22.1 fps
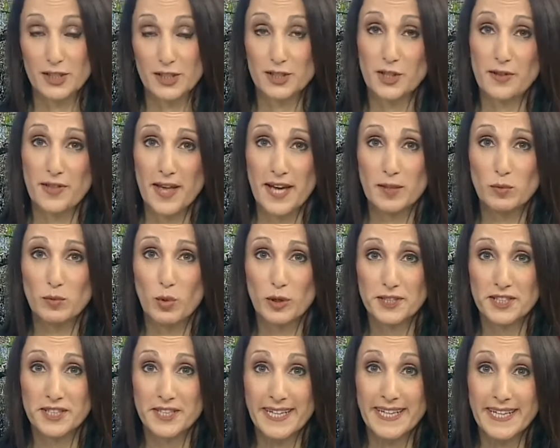So that
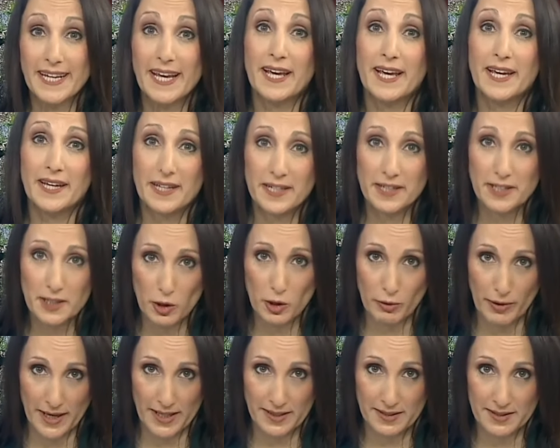was the
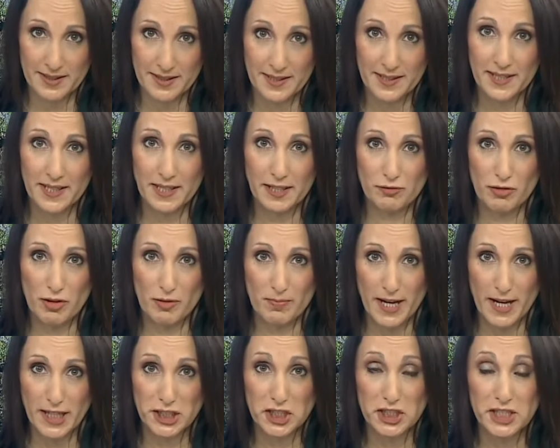incorrect
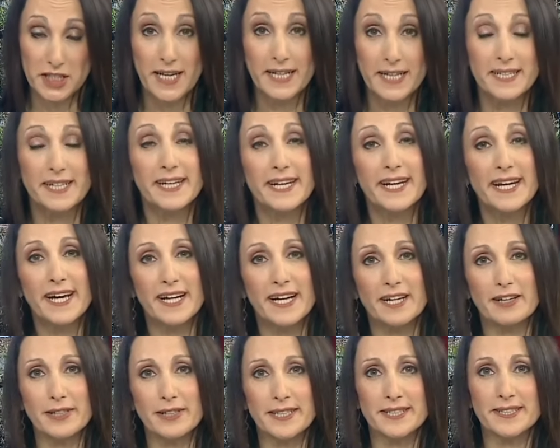information, and
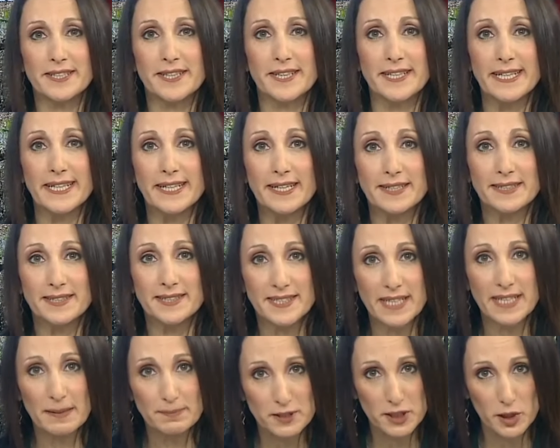here is the
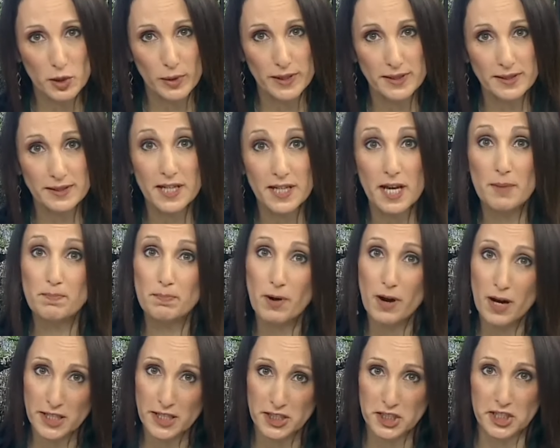subsequent
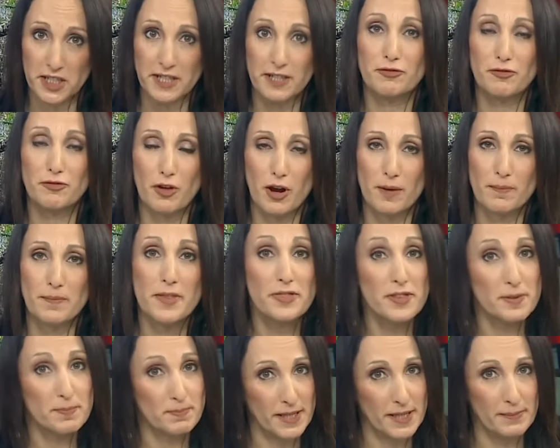apology from
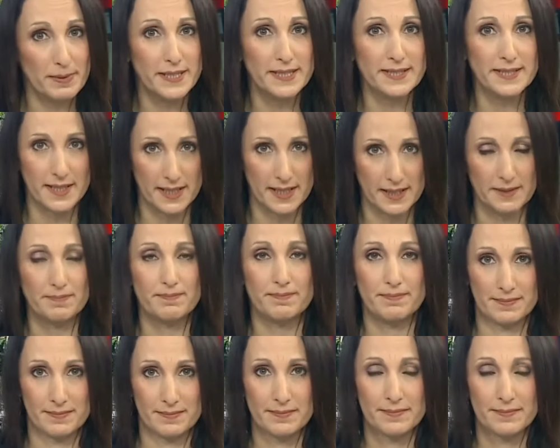the BBC.